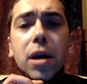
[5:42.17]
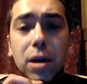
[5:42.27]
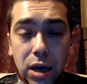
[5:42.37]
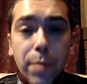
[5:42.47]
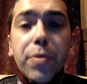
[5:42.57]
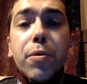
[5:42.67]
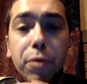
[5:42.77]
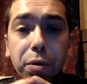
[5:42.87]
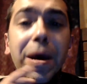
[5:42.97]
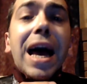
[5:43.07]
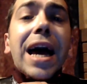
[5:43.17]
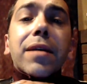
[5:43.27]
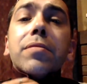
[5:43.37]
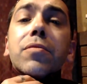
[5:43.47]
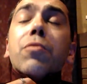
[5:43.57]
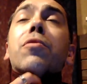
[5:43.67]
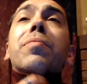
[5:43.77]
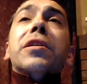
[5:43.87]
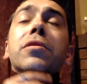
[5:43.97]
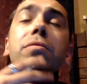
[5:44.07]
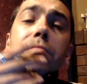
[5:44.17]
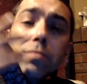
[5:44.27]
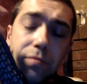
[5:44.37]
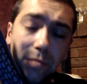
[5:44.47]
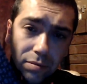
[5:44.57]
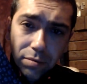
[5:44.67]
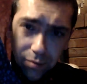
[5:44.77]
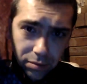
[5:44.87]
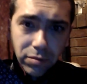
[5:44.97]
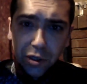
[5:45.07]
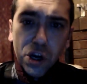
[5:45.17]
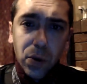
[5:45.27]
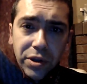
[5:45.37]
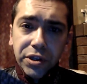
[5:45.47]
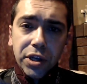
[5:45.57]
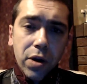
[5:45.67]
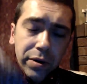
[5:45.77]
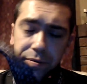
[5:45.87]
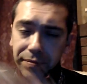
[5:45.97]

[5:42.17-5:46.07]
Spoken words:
up through the back, through the middle. You know where this is going.